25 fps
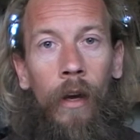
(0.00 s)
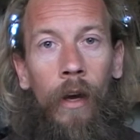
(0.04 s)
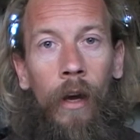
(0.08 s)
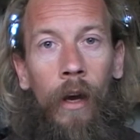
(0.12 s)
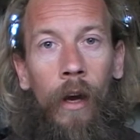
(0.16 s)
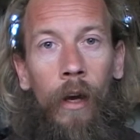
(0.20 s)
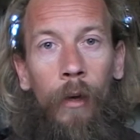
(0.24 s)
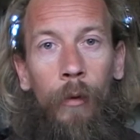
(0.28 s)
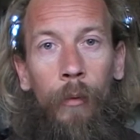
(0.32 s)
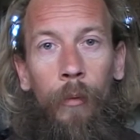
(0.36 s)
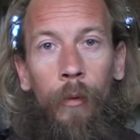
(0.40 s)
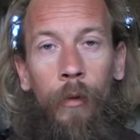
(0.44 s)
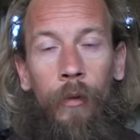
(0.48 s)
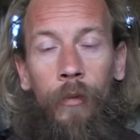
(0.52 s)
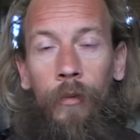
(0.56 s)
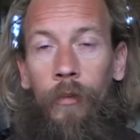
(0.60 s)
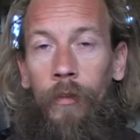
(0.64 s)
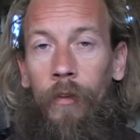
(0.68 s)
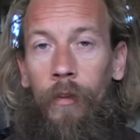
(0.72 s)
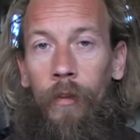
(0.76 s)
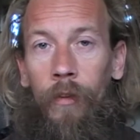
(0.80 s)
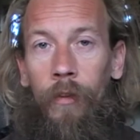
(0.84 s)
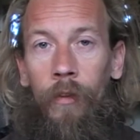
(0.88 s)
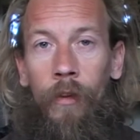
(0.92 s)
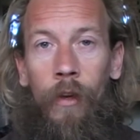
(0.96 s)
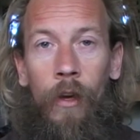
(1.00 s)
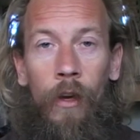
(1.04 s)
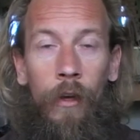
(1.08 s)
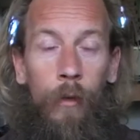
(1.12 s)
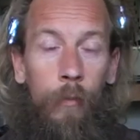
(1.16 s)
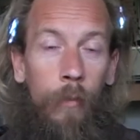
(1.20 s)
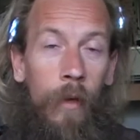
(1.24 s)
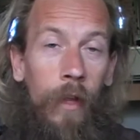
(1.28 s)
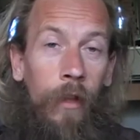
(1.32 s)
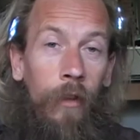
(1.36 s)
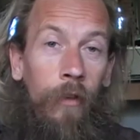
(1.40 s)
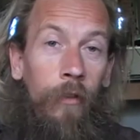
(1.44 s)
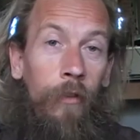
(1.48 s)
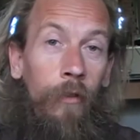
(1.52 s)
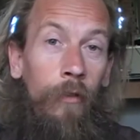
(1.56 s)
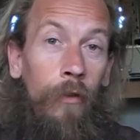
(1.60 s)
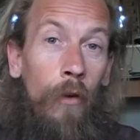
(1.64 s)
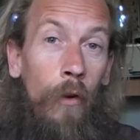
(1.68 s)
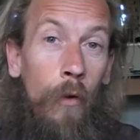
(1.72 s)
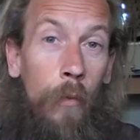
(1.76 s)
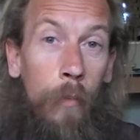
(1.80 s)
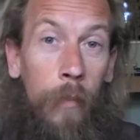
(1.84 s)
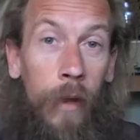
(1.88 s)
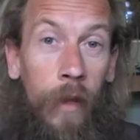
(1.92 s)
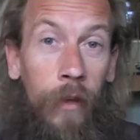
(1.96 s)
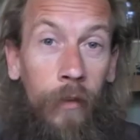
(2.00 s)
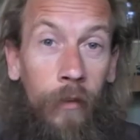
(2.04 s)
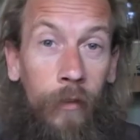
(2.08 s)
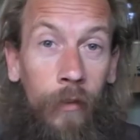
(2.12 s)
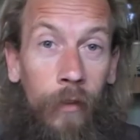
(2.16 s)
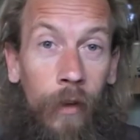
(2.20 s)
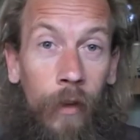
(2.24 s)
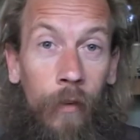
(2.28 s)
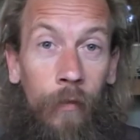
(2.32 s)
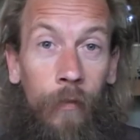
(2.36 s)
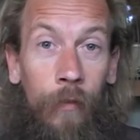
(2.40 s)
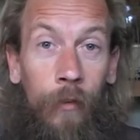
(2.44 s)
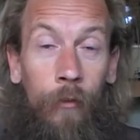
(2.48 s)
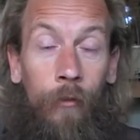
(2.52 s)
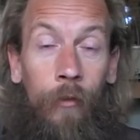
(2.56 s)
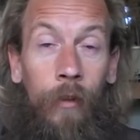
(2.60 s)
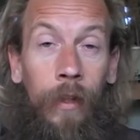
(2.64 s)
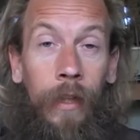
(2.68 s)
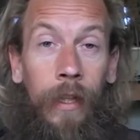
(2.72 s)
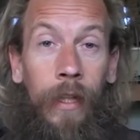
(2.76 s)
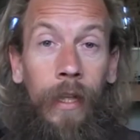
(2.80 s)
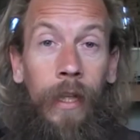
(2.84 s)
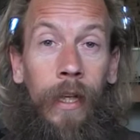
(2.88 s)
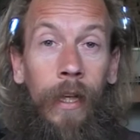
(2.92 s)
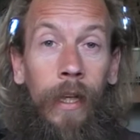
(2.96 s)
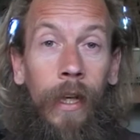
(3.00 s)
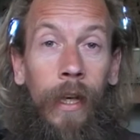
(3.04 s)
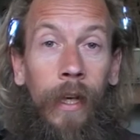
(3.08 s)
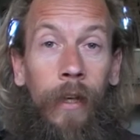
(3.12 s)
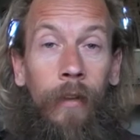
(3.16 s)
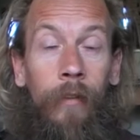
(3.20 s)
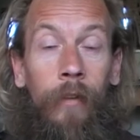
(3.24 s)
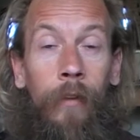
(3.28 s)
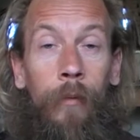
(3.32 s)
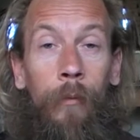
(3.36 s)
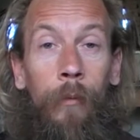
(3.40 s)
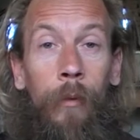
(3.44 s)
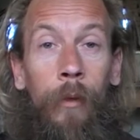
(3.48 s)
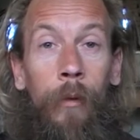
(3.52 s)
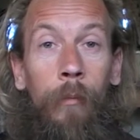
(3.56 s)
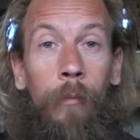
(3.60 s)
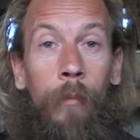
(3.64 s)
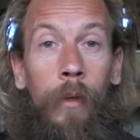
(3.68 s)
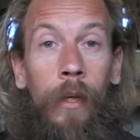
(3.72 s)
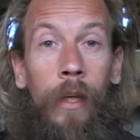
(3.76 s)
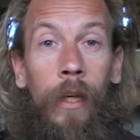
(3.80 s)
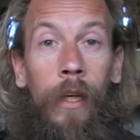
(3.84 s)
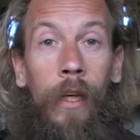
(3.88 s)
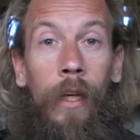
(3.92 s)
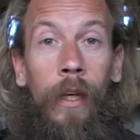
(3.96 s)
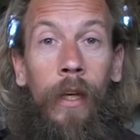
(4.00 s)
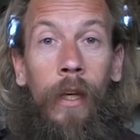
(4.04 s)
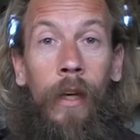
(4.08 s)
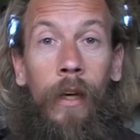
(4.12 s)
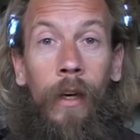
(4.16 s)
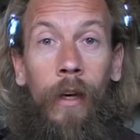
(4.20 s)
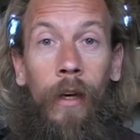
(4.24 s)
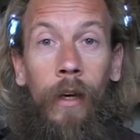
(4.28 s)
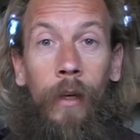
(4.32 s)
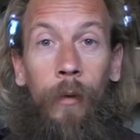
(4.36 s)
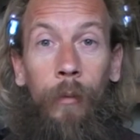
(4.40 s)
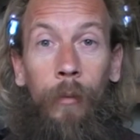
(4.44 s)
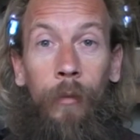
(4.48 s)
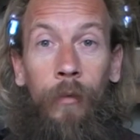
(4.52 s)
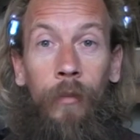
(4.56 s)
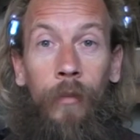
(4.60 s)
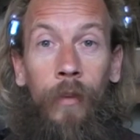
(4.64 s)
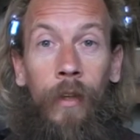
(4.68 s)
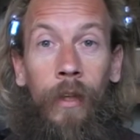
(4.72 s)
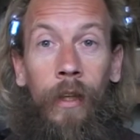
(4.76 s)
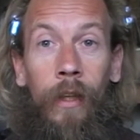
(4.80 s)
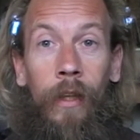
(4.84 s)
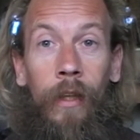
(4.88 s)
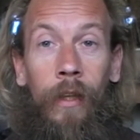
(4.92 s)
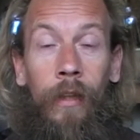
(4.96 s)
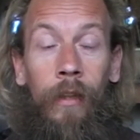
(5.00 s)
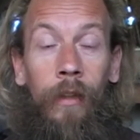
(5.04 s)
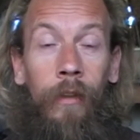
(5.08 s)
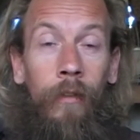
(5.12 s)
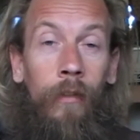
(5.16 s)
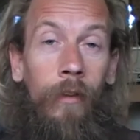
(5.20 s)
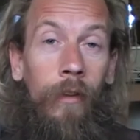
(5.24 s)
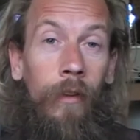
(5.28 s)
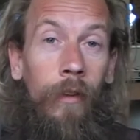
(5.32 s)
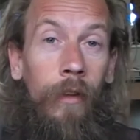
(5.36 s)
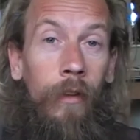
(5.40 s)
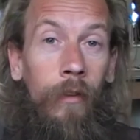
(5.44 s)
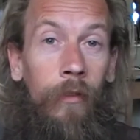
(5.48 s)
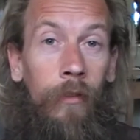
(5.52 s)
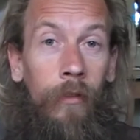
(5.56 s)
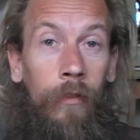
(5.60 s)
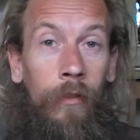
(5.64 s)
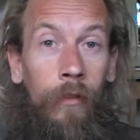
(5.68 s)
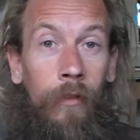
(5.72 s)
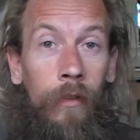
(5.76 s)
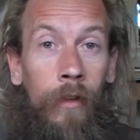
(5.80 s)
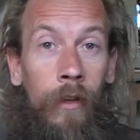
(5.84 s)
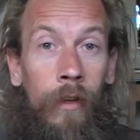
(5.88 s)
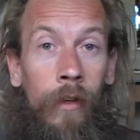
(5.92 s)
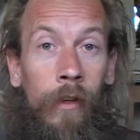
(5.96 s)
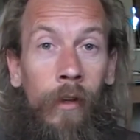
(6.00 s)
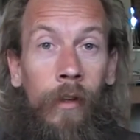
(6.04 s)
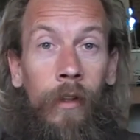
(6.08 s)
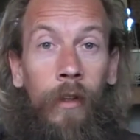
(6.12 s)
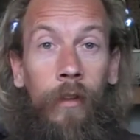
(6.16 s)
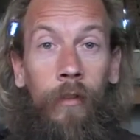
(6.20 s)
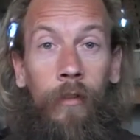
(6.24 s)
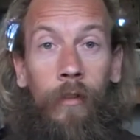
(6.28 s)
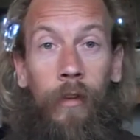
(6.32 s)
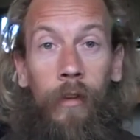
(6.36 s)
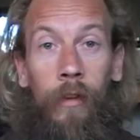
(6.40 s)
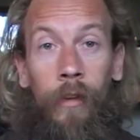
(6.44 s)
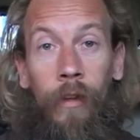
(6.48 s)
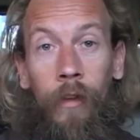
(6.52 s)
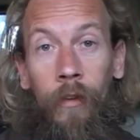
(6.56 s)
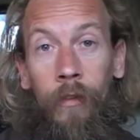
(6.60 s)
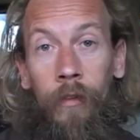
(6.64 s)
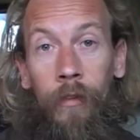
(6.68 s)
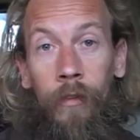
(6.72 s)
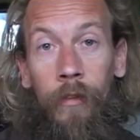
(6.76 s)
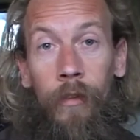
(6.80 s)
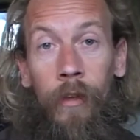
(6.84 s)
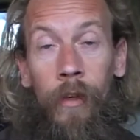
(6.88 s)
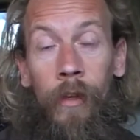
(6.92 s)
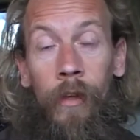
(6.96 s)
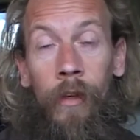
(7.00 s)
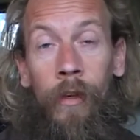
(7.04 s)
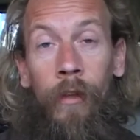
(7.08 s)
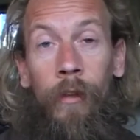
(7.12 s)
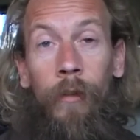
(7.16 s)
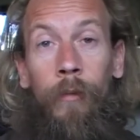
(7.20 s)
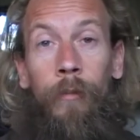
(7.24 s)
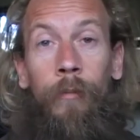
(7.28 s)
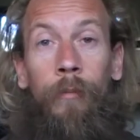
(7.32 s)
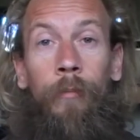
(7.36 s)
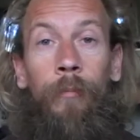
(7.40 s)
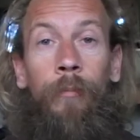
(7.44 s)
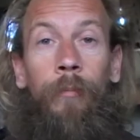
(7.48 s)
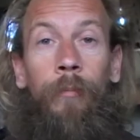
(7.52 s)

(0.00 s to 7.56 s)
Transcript: I was heard about the soulmate stuff. It really connected with me. I was thinking, is it this girl? Is it this girl?